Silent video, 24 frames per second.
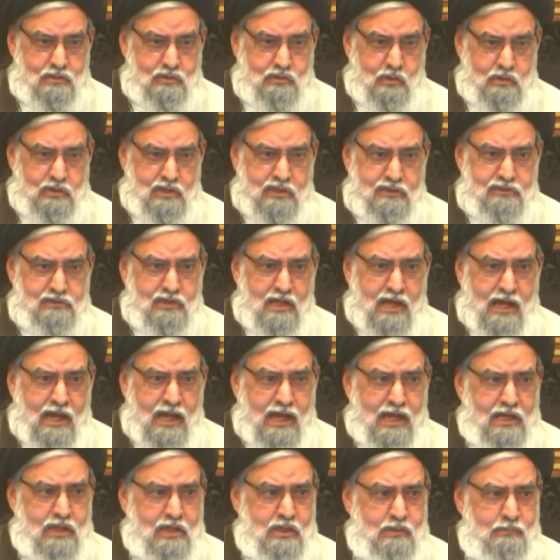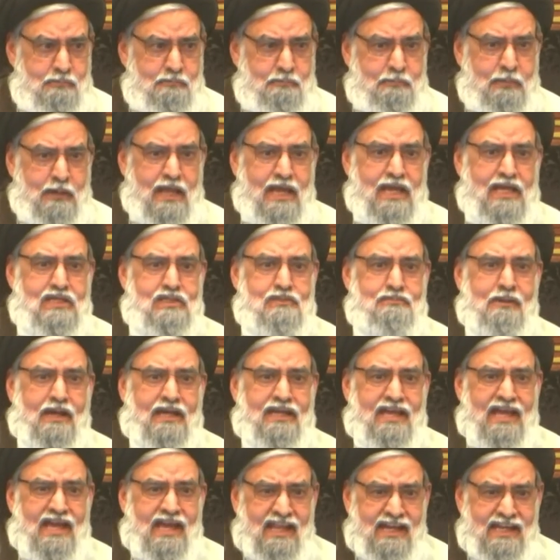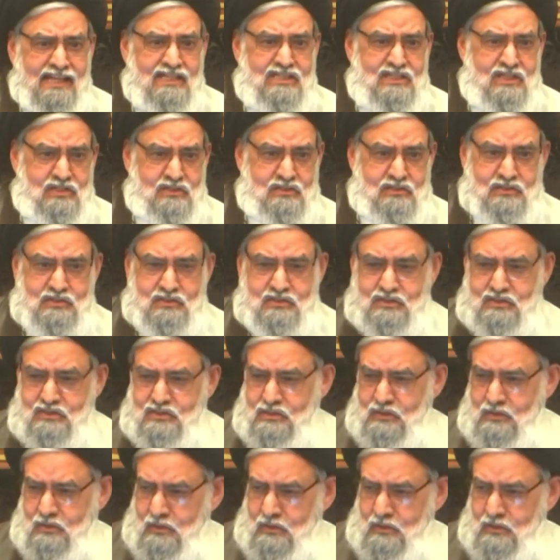so that I pledge my allegiance